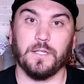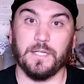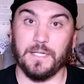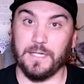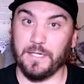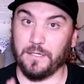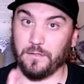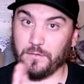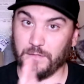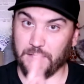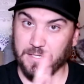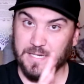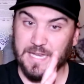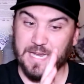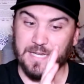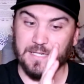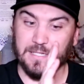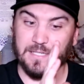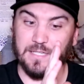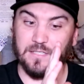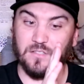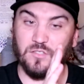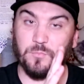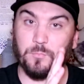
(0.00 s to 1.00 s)
Again,
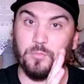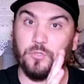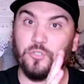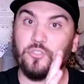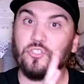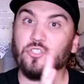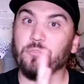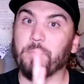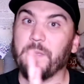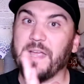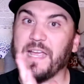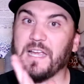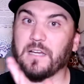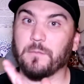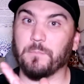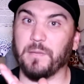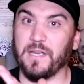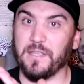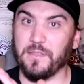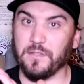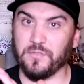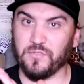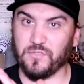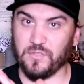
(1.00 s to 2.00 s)
it gets pushed back
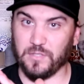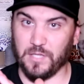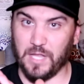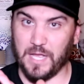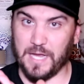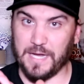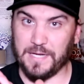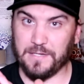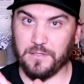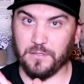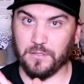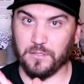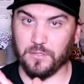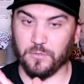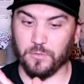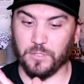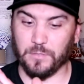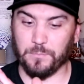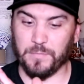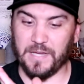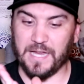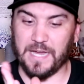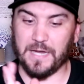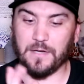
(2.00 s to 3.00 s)
by the slide
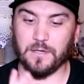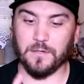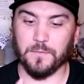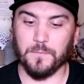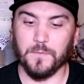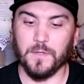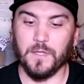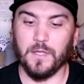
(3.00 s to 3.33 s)
going back,